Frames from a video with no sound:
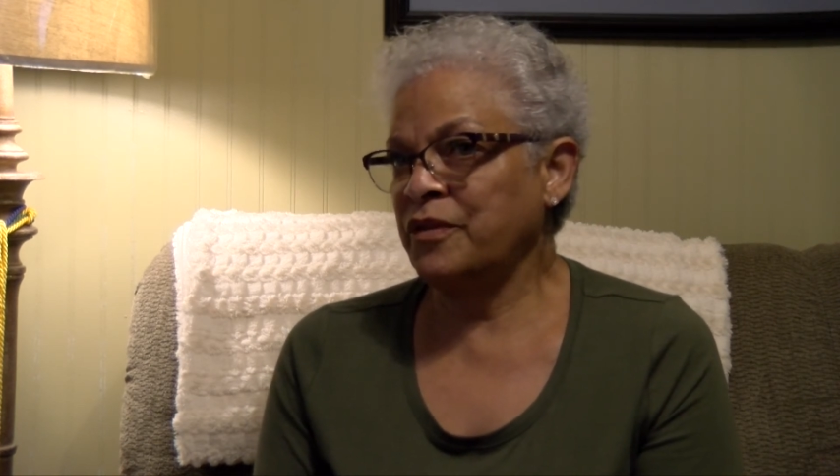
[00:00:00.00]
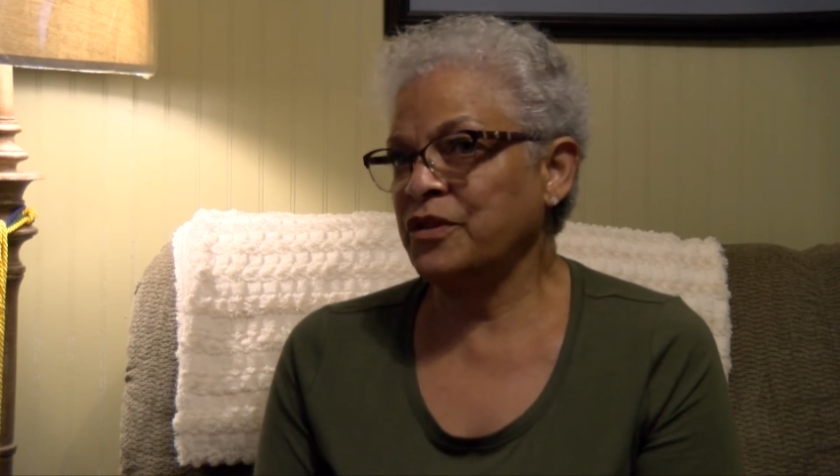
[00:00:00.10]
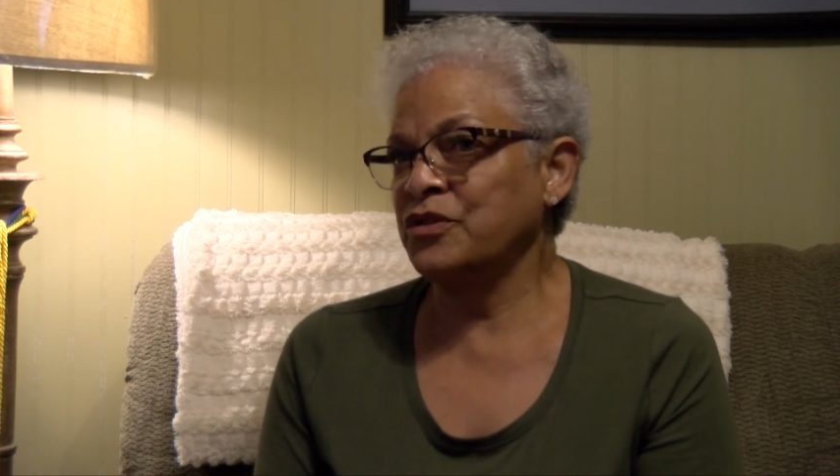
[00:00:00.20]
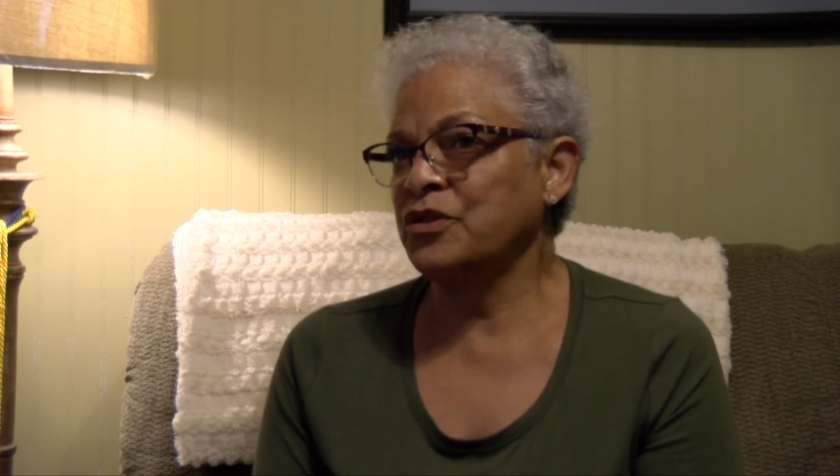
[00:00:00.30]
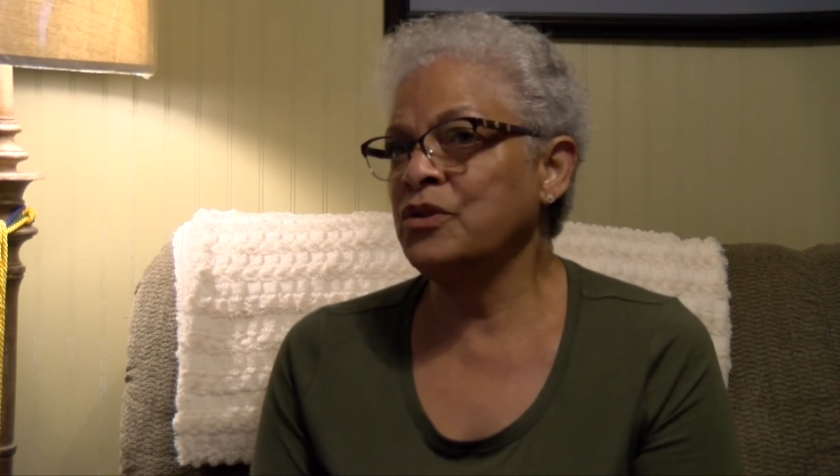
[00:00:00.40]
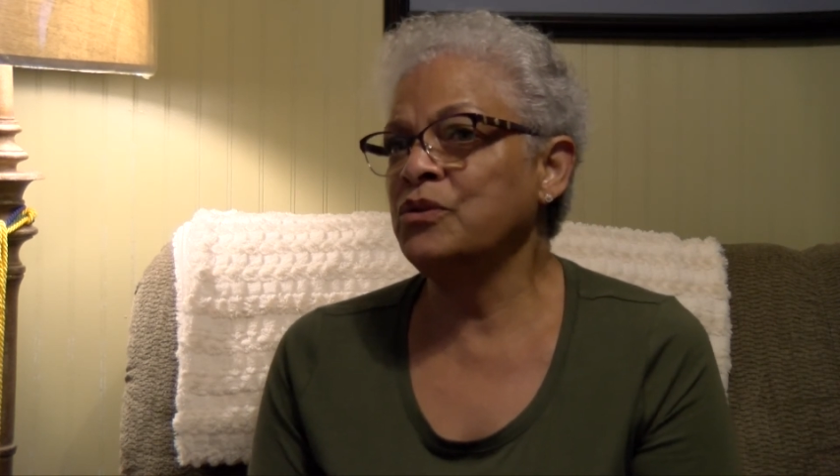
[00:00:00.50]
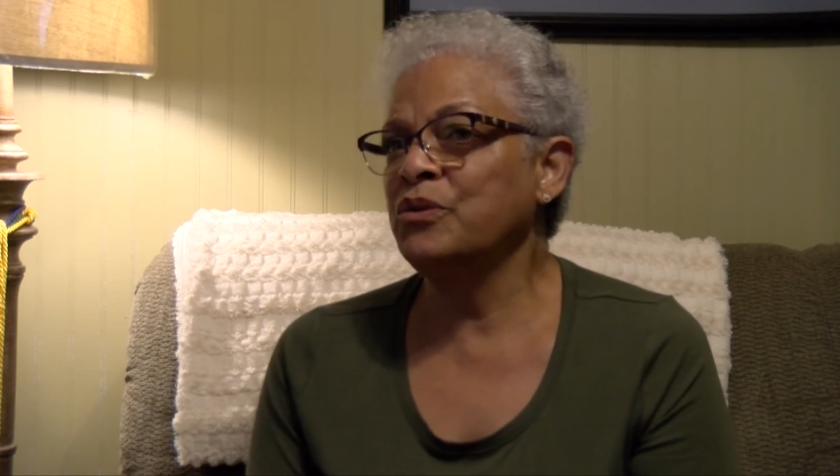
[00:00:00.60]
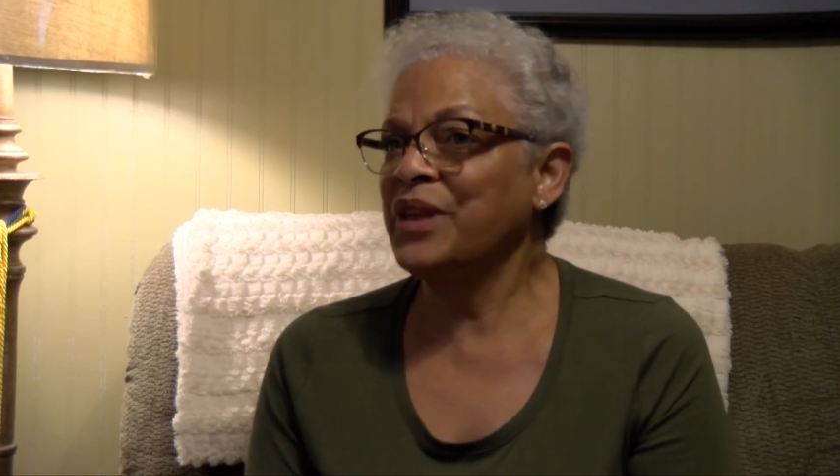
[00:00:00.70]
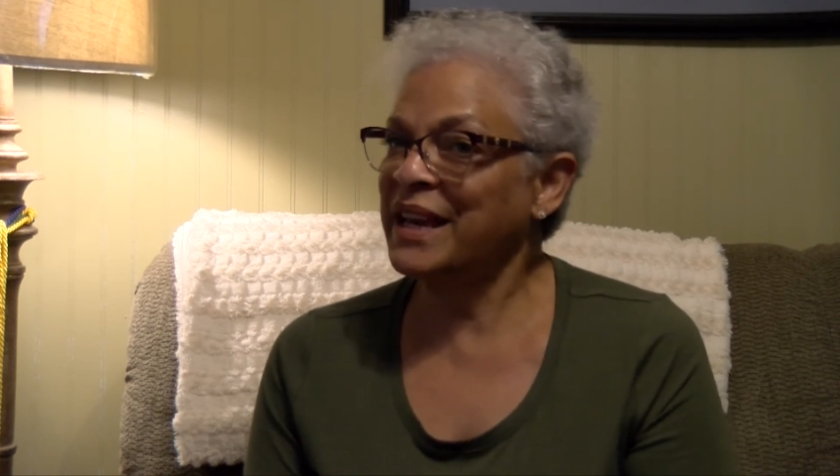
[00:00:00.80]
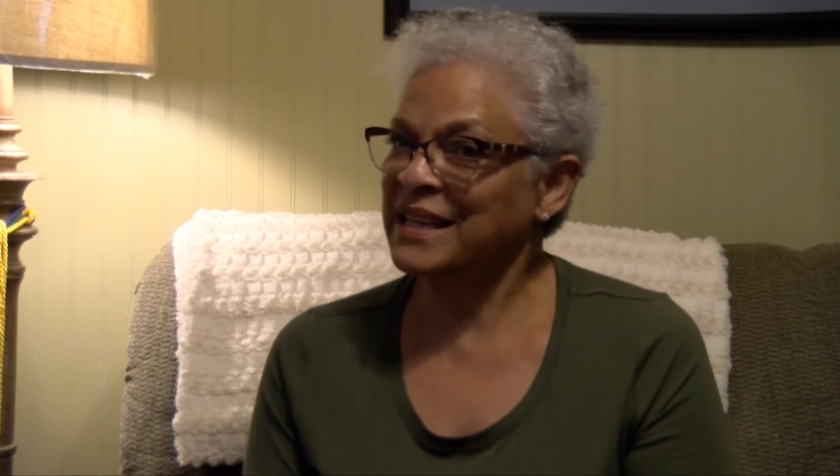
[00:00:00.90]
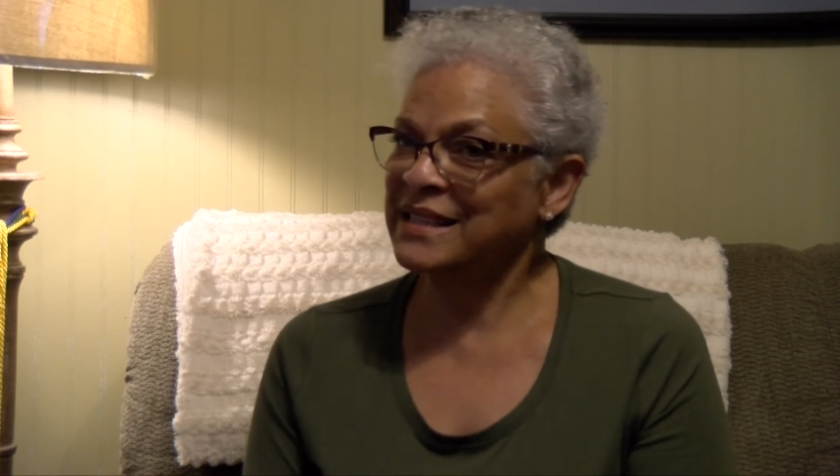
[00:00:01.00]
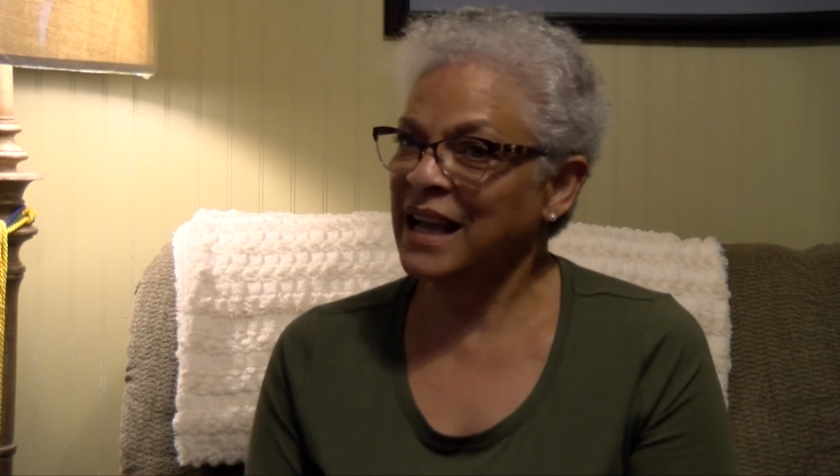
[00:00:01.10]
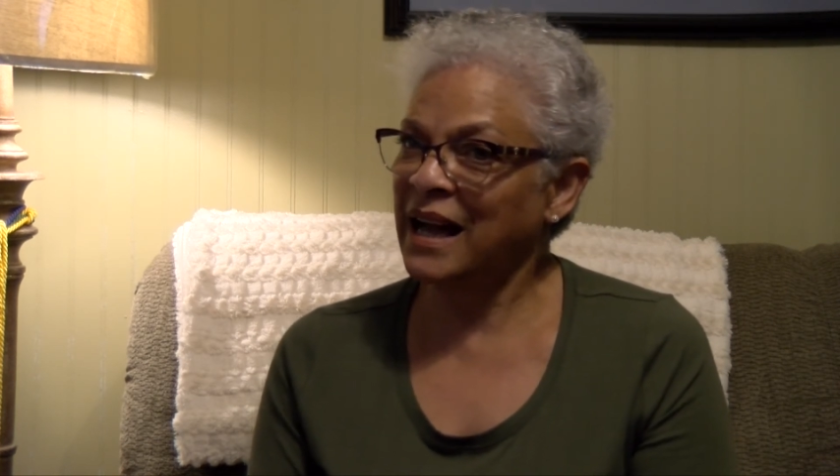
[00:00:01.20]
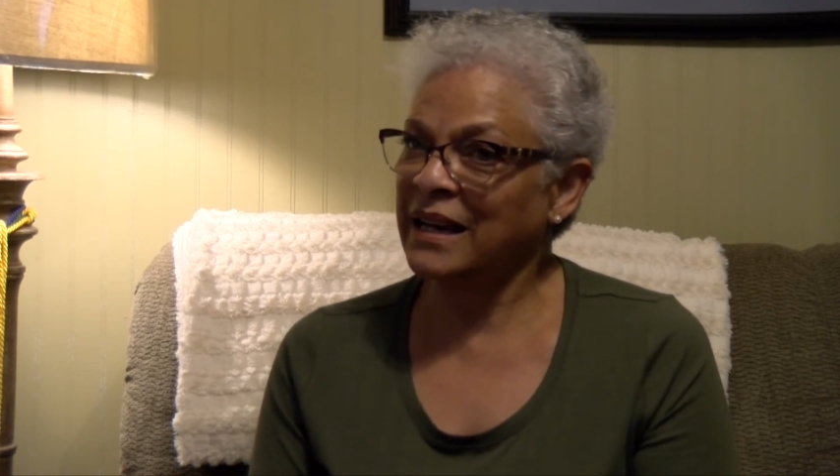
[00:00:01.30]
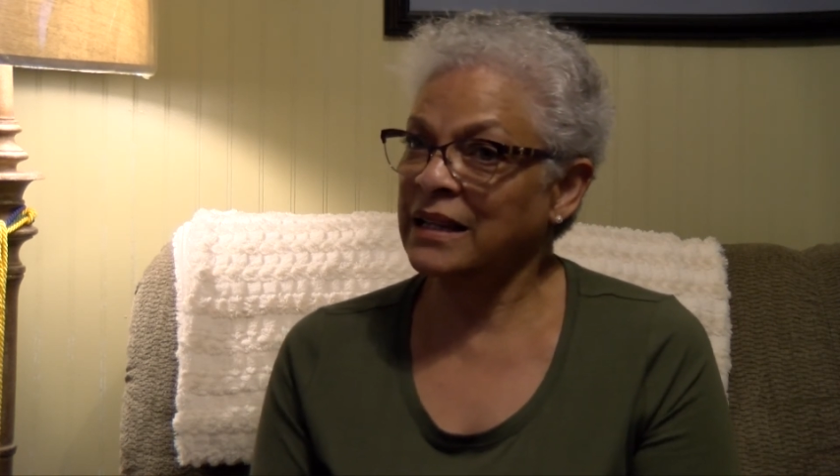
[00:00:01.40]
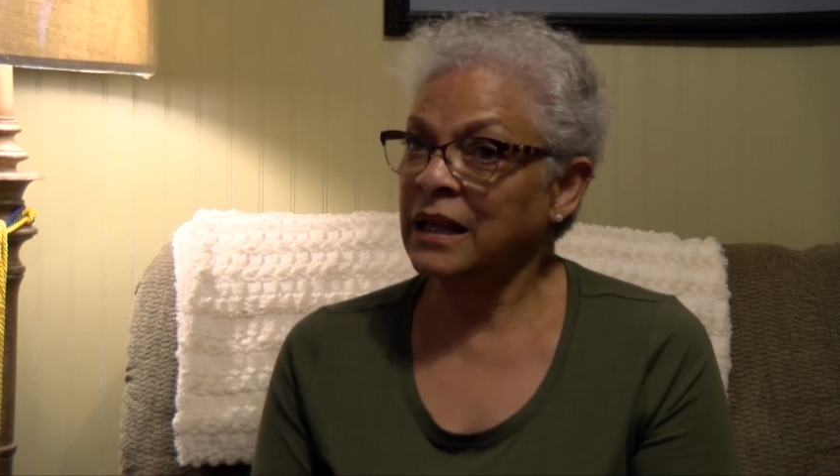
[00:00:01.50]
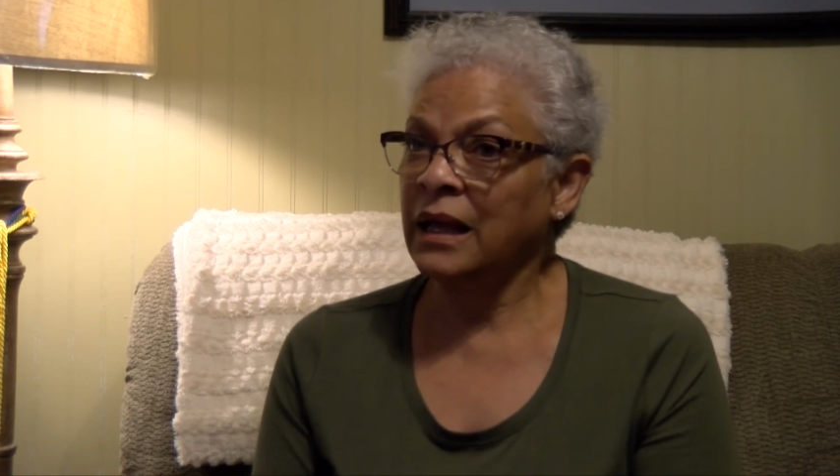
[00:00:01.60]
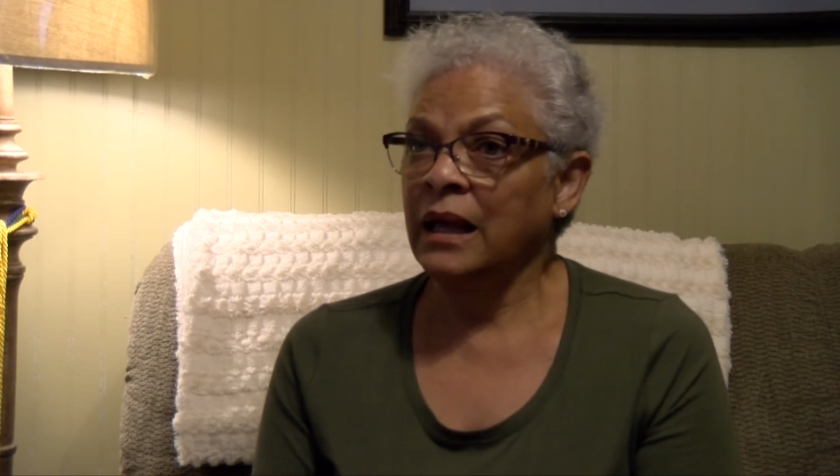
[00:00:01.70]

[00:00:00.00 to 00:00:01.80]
for the school, they decided